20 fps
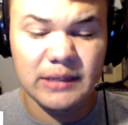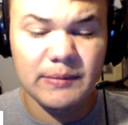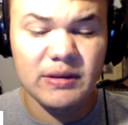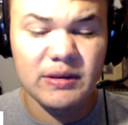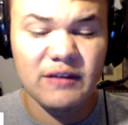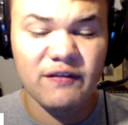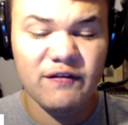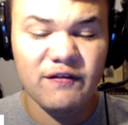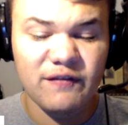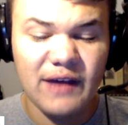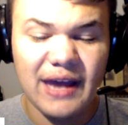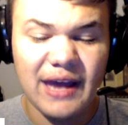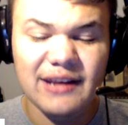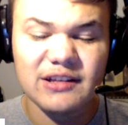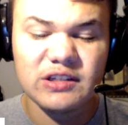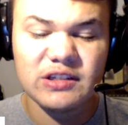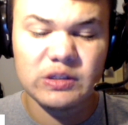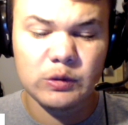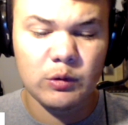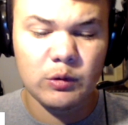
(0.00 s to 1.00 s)
of the
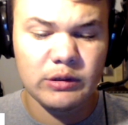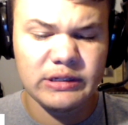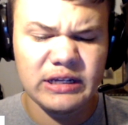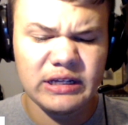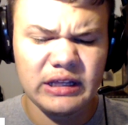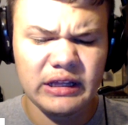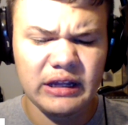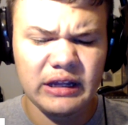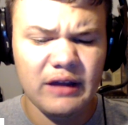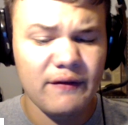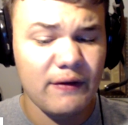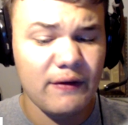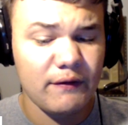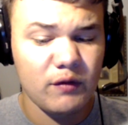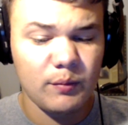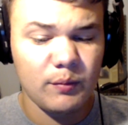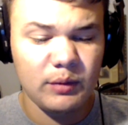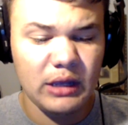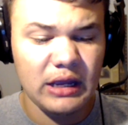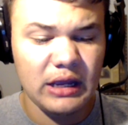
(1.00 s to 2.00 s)
finest storytelling I've ever
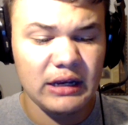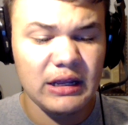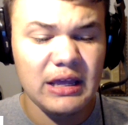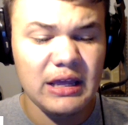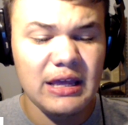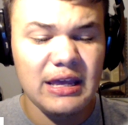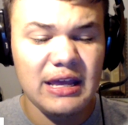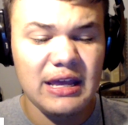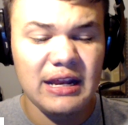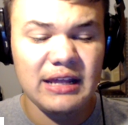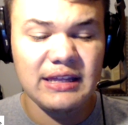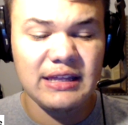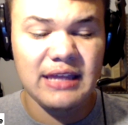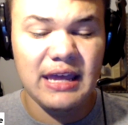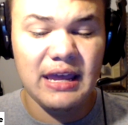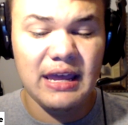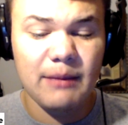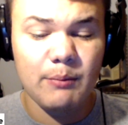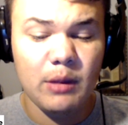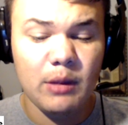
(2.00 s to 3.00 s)
played in a
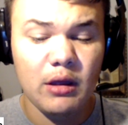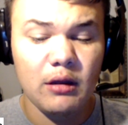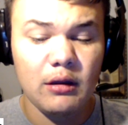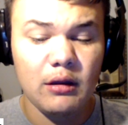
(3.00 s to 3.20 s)
game